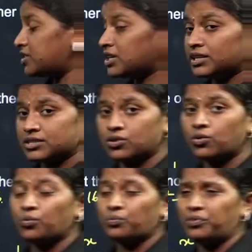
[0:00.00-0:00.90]
which are, so
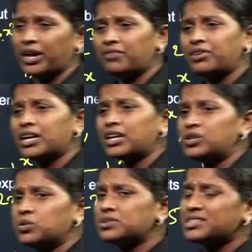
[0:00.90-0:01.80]
where we can
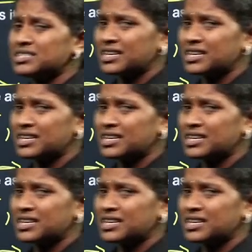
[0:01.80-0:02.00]
use these